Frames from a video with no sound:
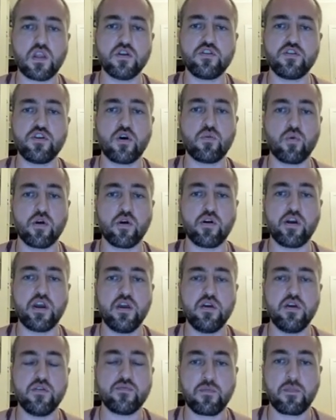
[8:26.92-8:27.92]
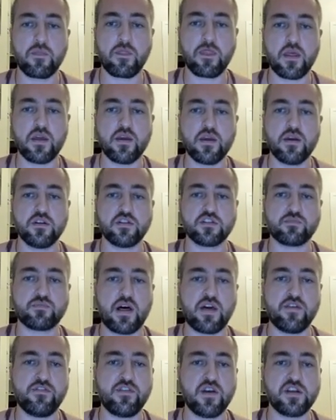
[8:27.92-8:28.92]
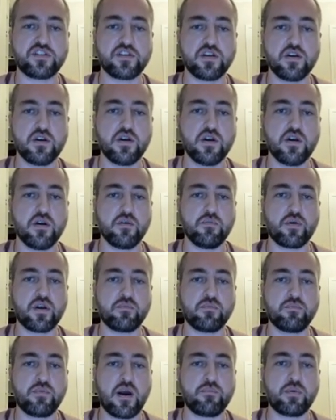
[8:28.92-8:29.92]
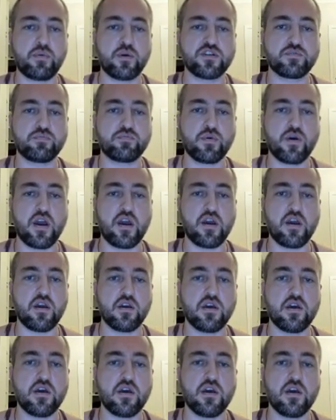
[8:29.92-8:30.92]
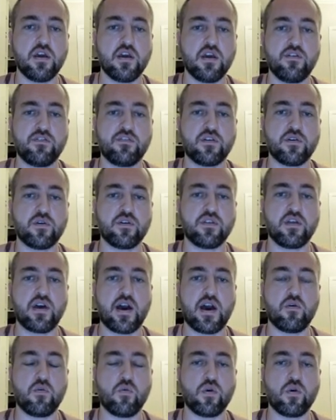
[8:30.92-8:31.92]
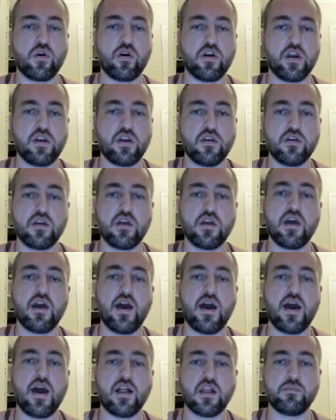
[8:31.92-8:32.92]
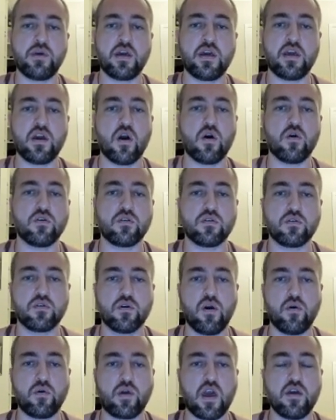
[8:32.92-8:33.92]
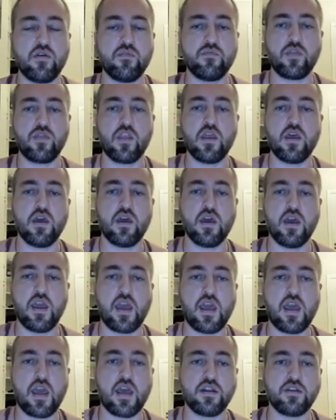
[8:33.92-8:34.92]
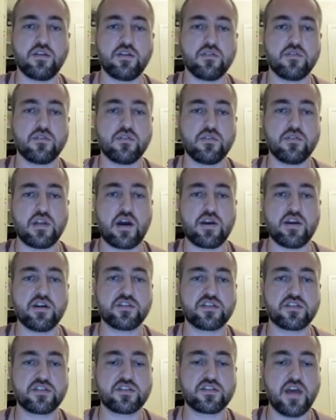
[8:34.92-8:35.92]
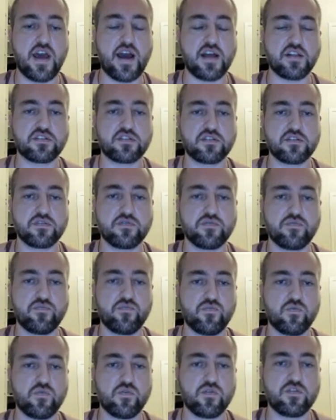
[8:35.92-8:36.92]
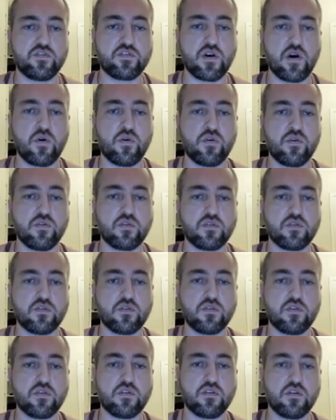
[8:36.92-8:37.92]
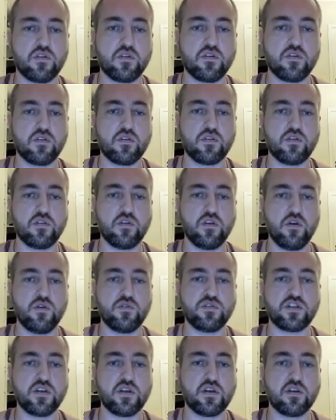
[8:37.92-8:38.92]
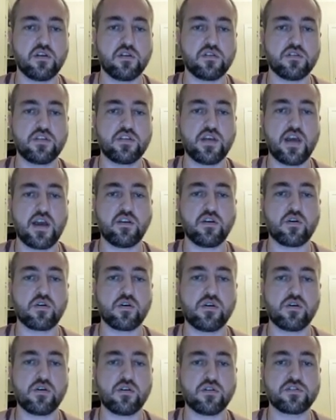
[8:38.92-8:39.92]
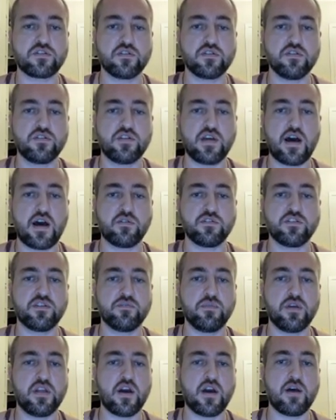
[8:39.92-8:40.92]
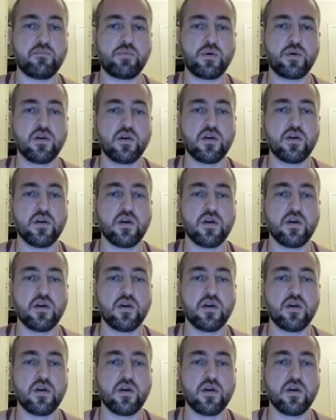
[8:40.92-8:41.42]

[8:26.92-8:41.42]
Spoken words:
Don't worry. Smiley face, bring pepper spray if you're that worried, LMAO, okay? And now here's the stats. So using 10 girls down to meet up,